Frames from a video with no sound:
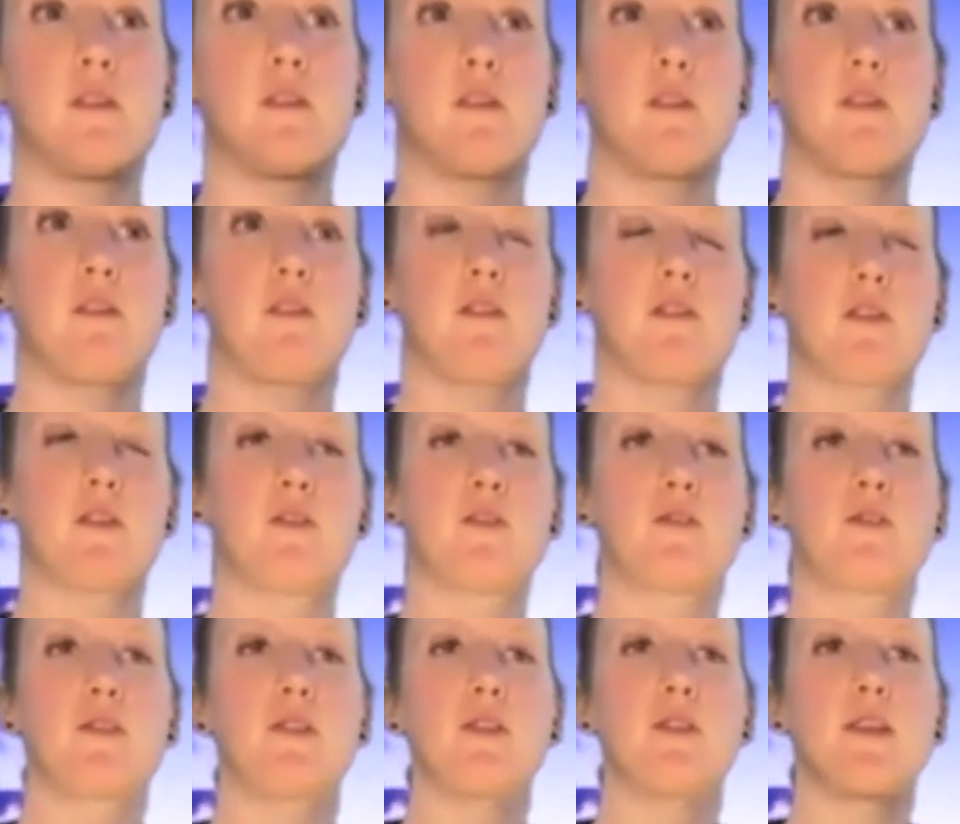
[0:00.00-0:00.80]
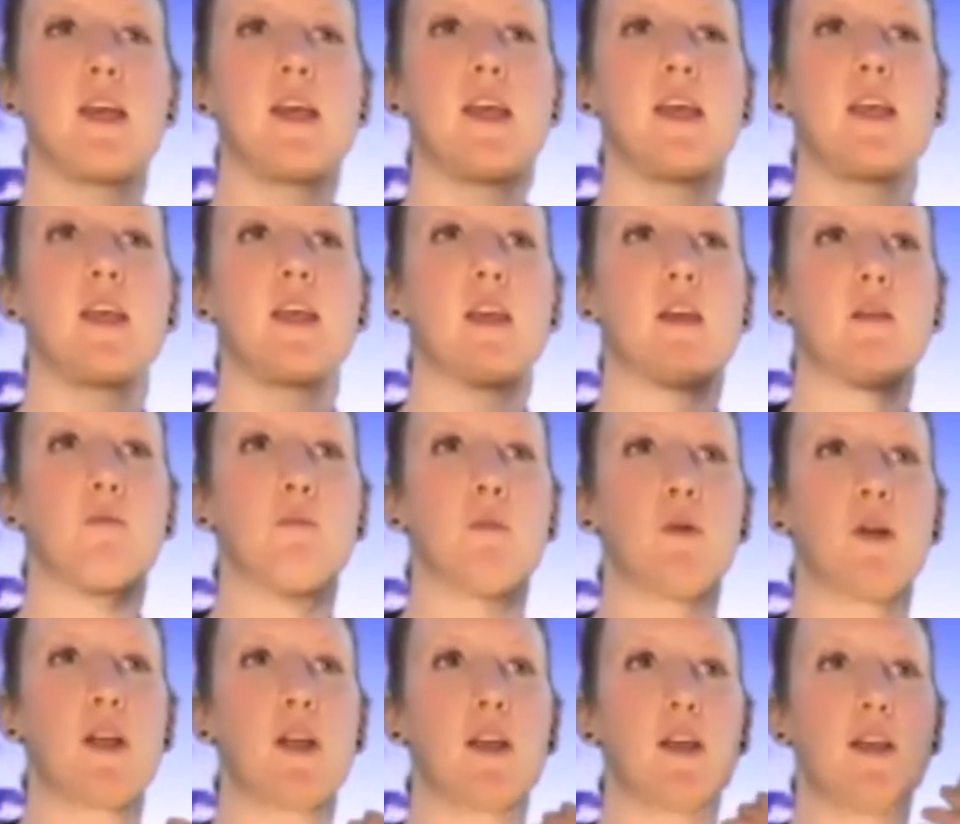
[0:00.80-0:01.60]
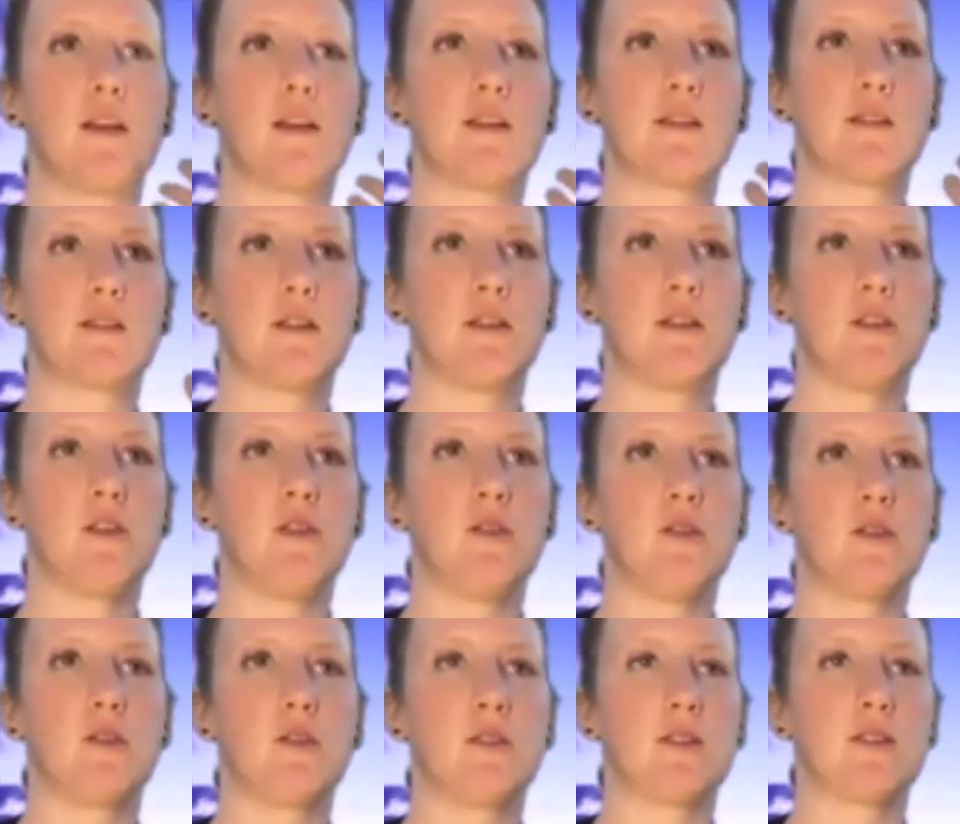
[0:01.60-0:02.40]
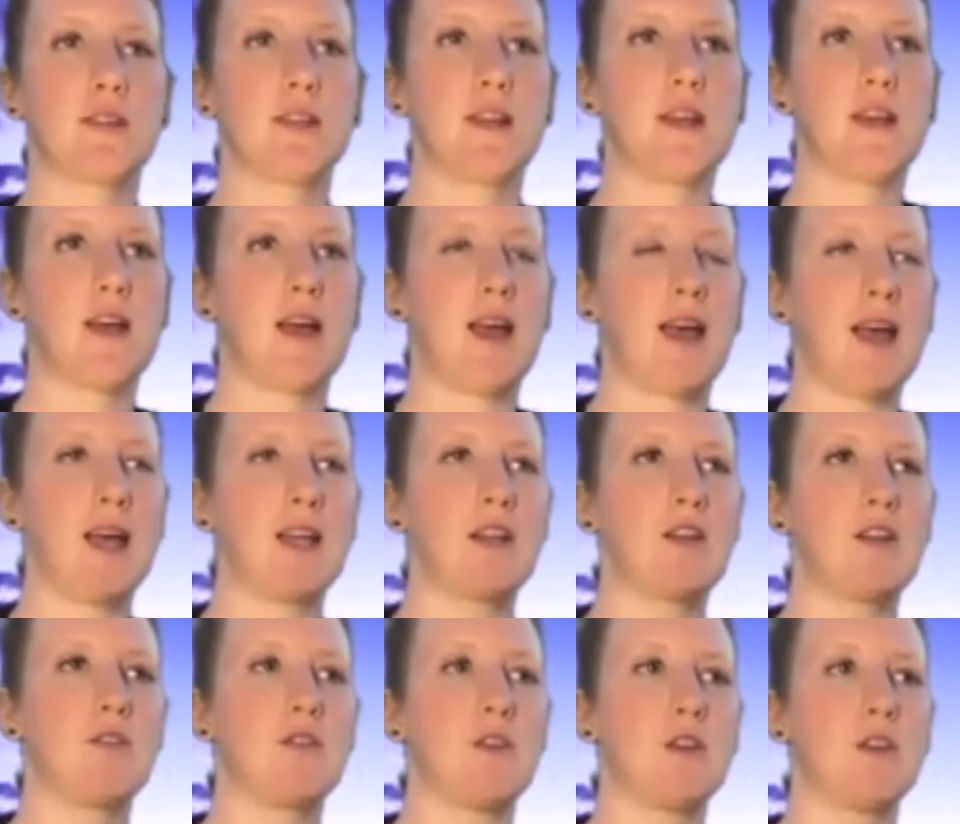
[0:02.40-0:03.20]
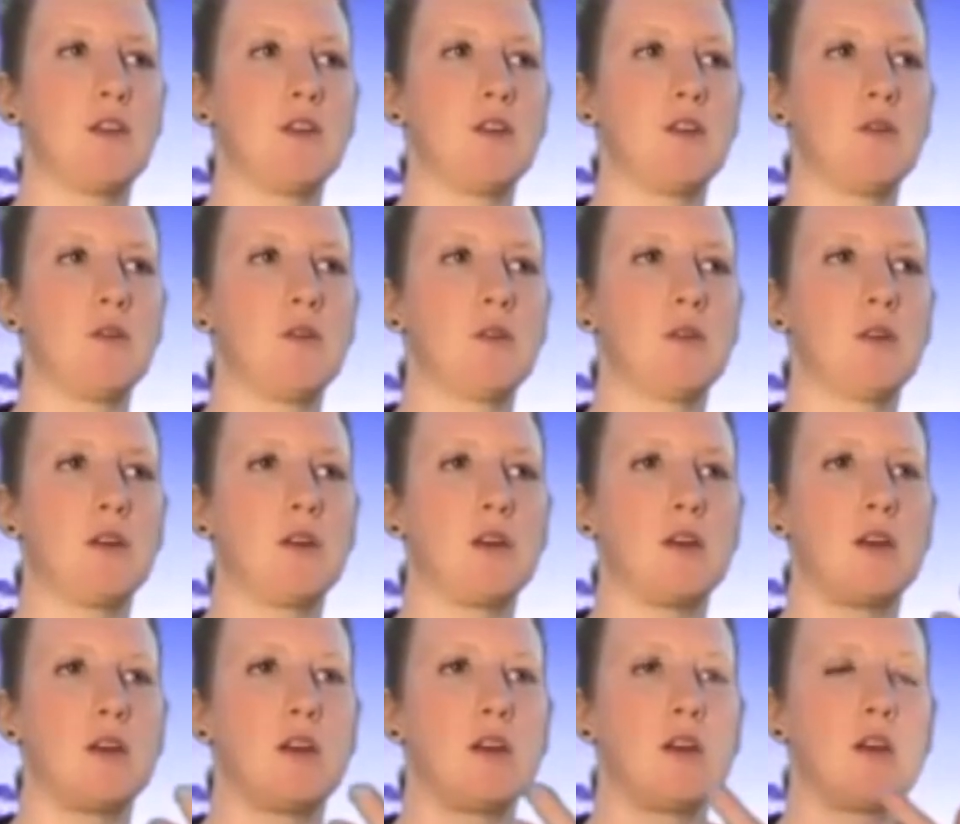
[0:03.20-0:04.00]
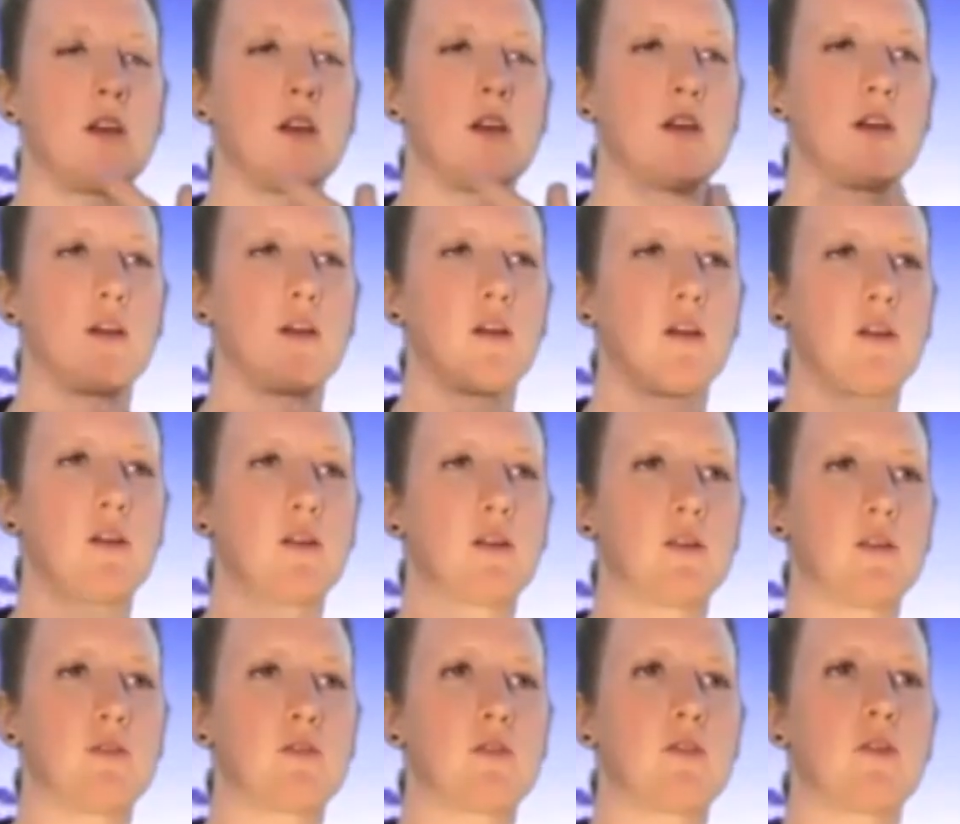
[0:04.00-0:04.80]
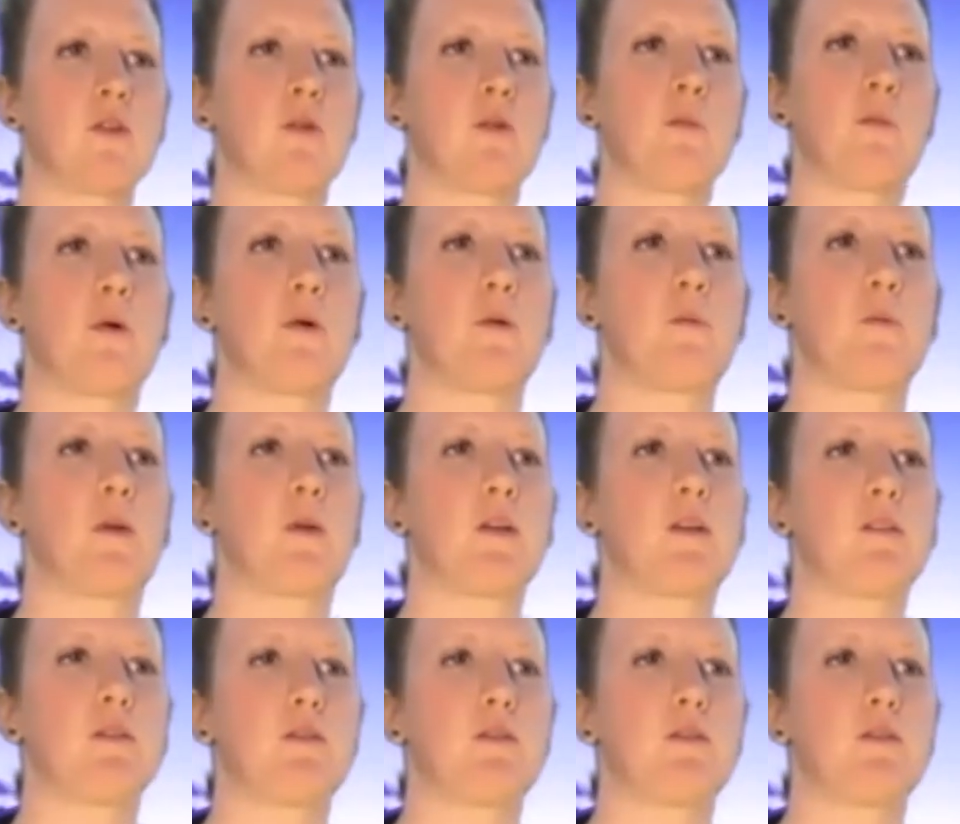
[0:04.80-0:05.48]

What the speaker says: So just take in what it is that you can see ahead of you for a moment.